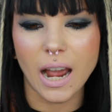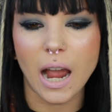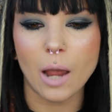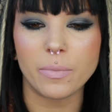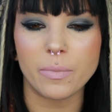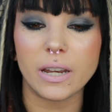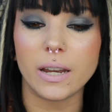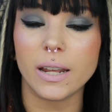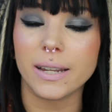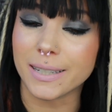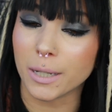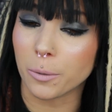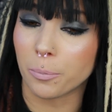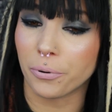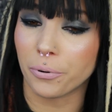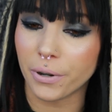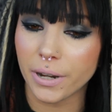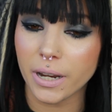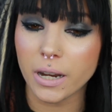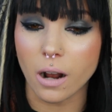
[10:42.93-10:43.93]
I mean, it's a
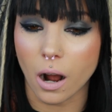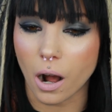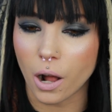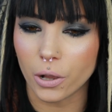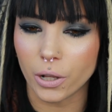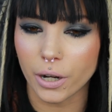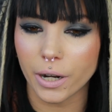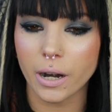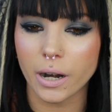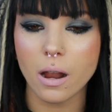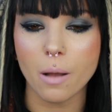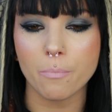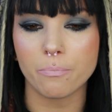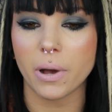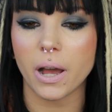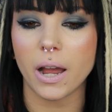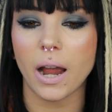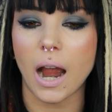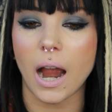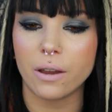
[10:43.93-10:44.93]
pretty color,
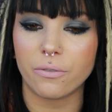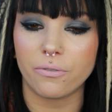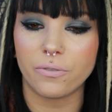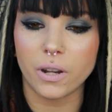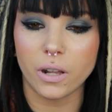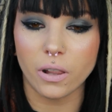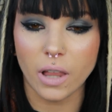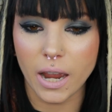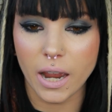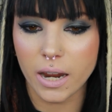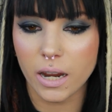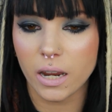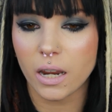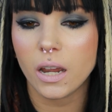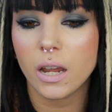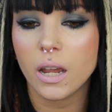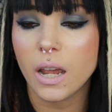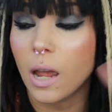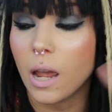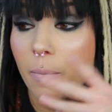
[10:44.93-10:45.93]
but I feel like